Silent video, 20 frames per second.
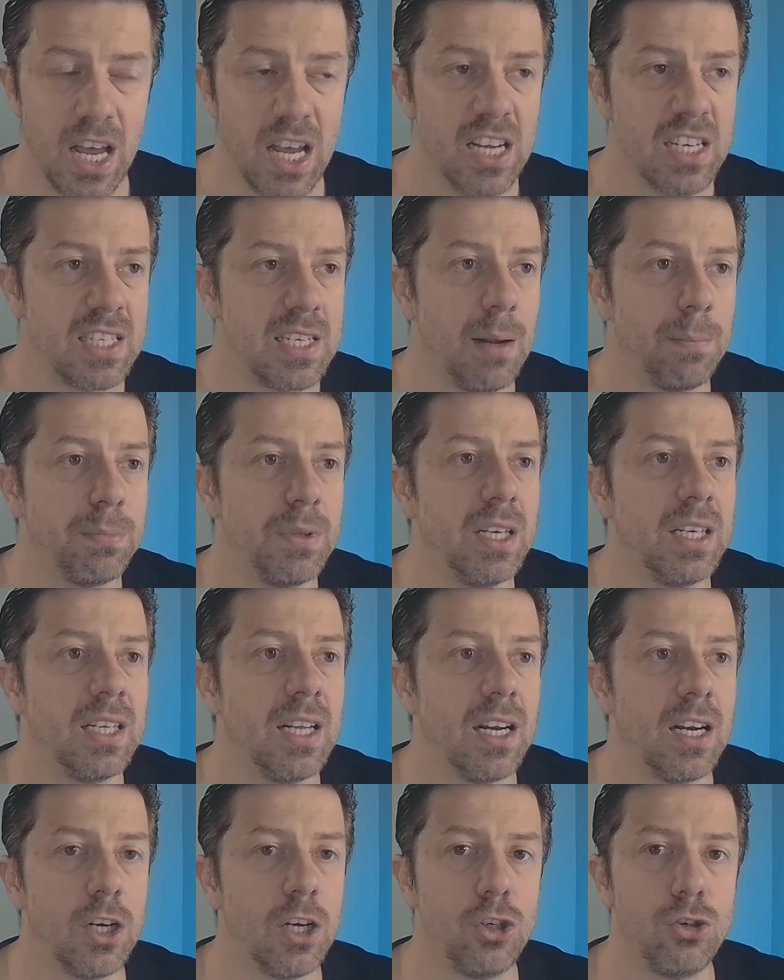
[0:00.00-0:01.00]
something
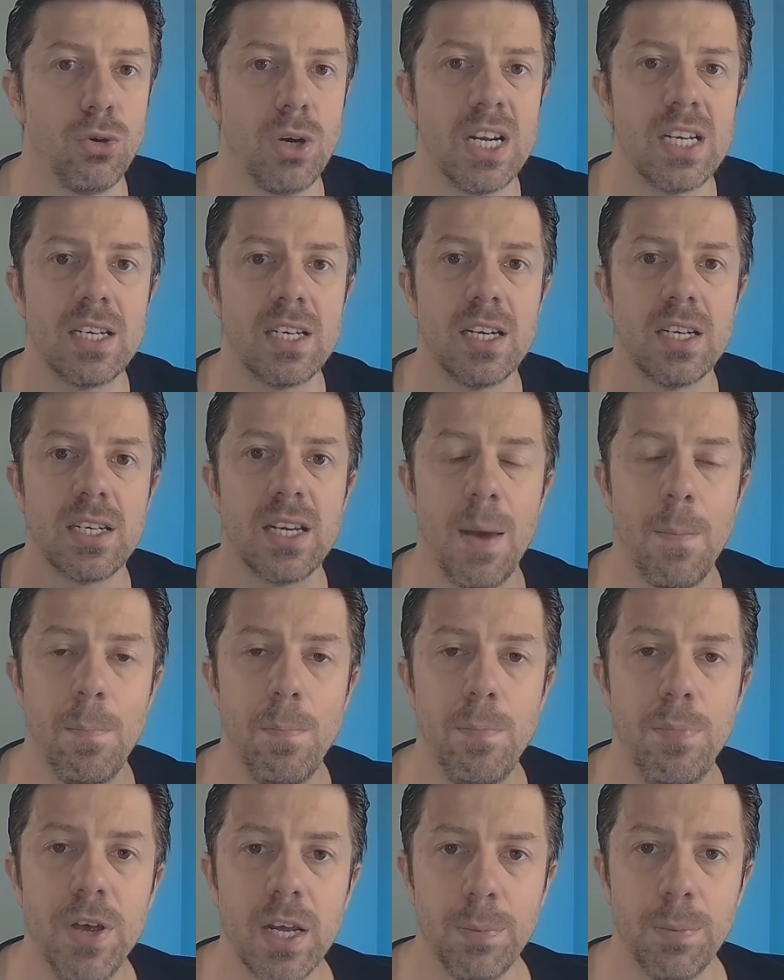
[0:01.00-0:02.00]
that addresses a
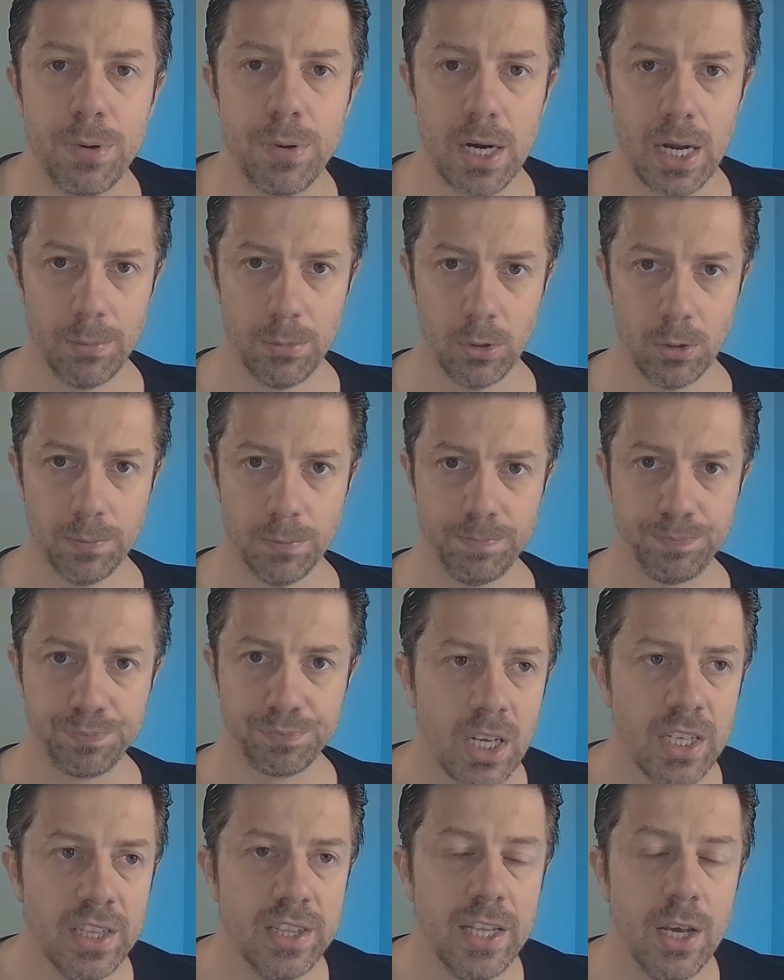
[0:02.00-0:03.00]
big problem,
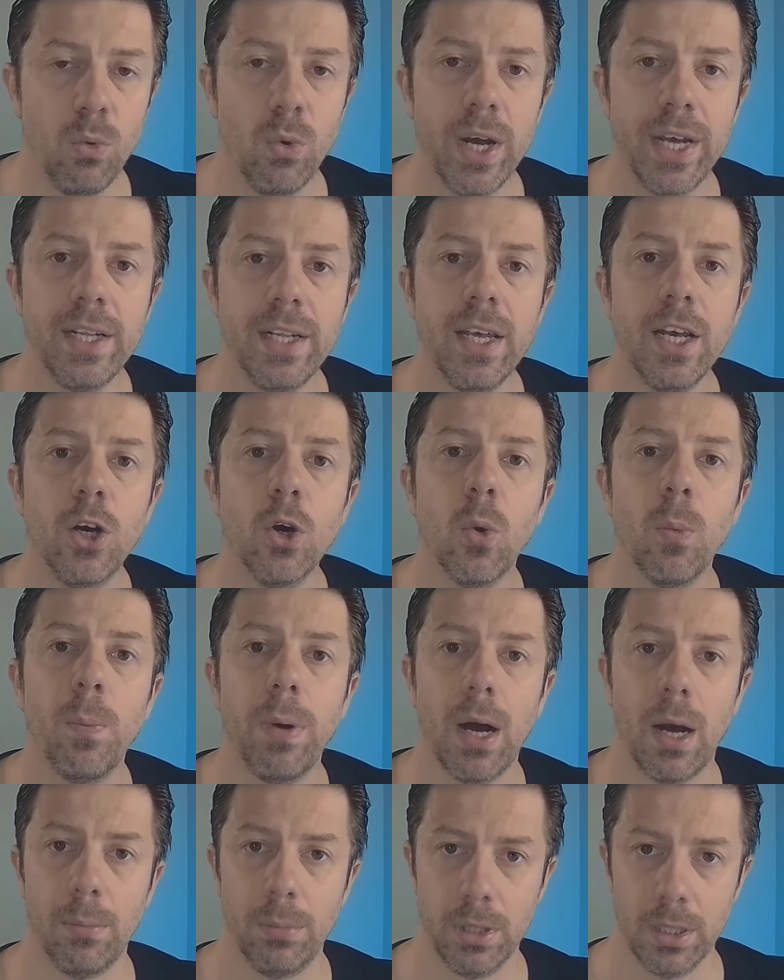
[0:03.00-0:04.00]
the way they go
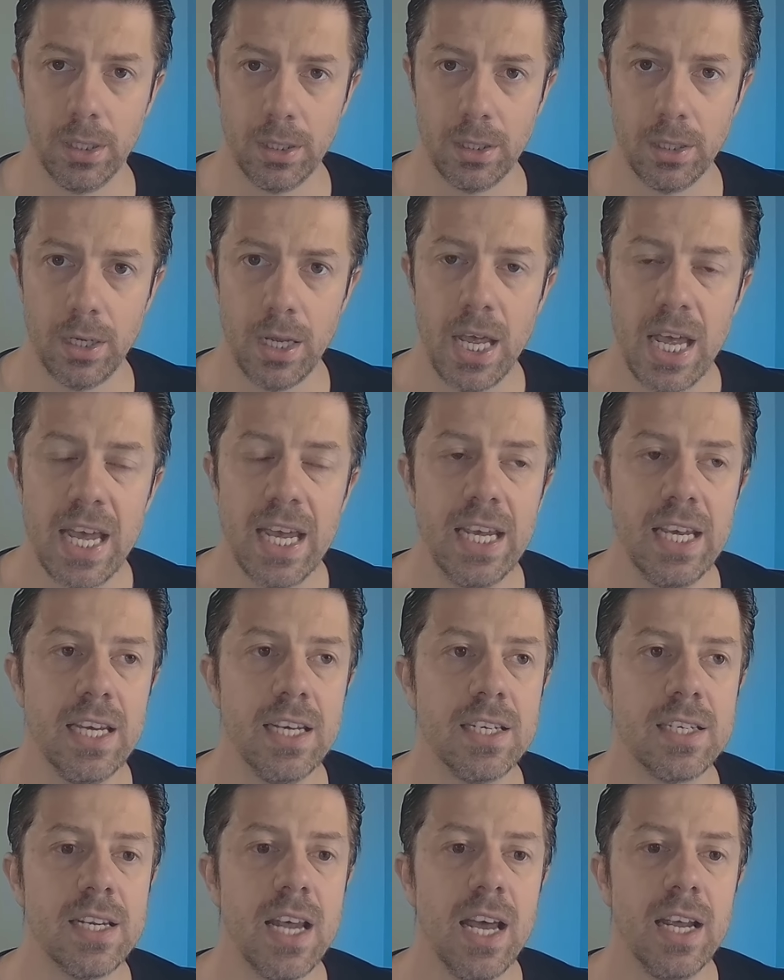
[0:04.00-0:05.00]
public
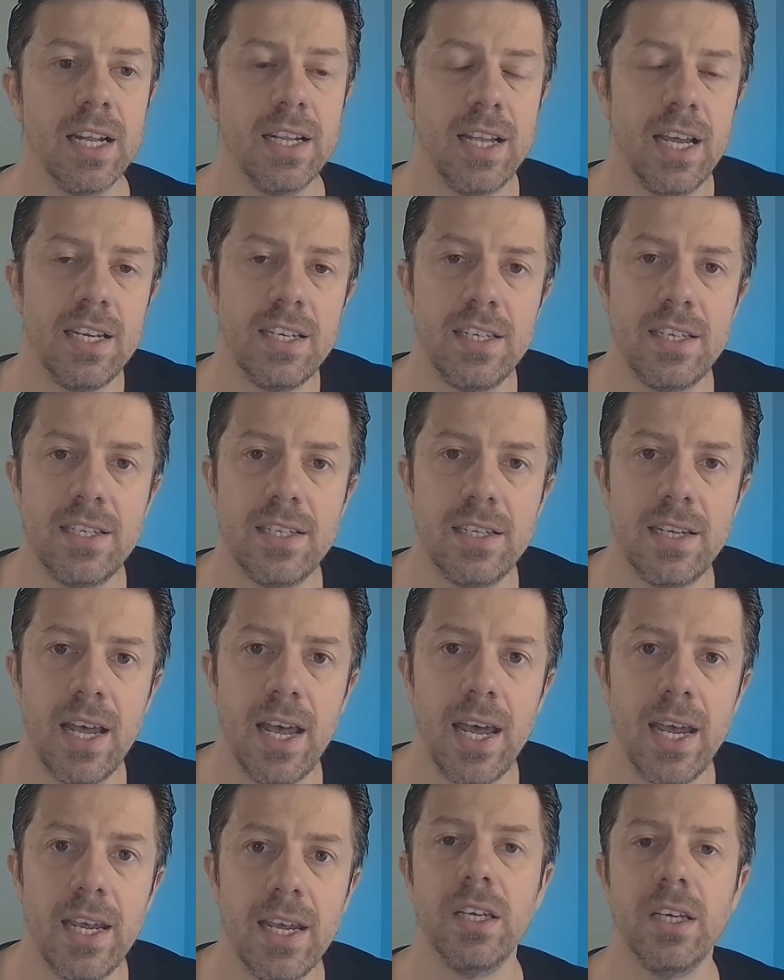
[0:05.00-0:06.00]
is they
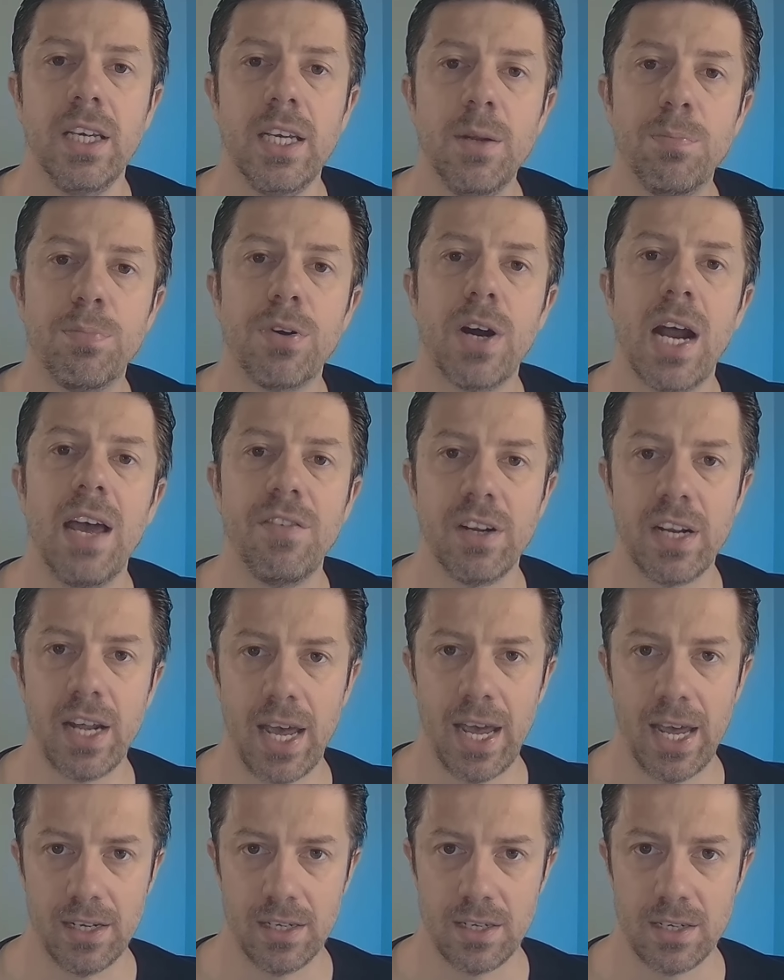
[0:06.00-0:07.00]
stay in private
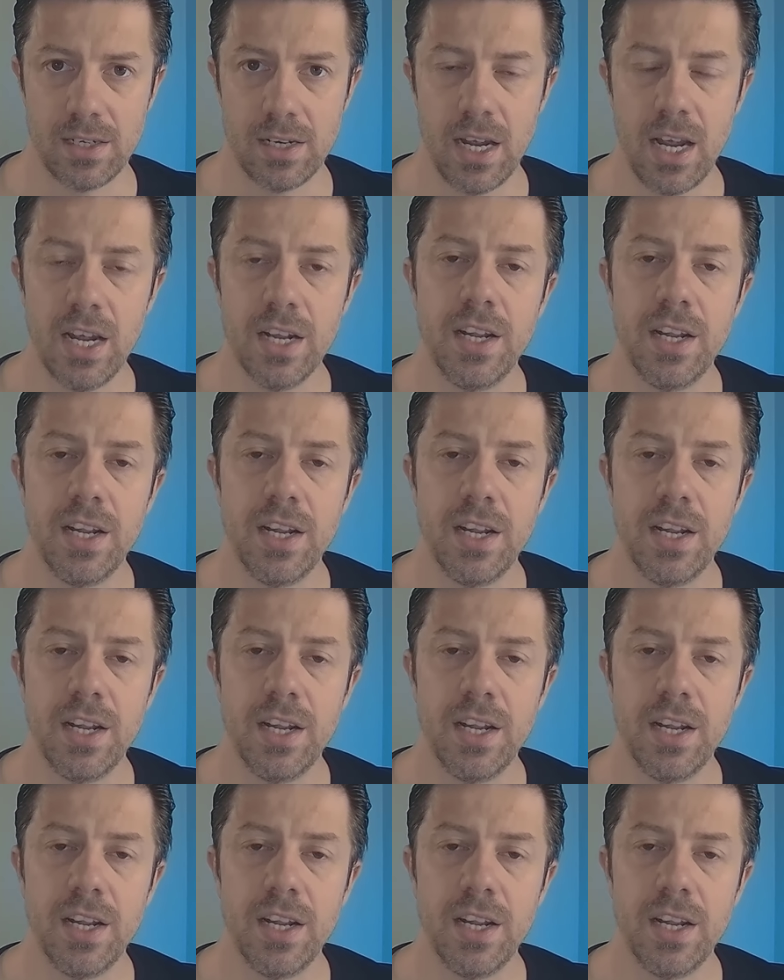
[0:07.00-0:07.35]
hands.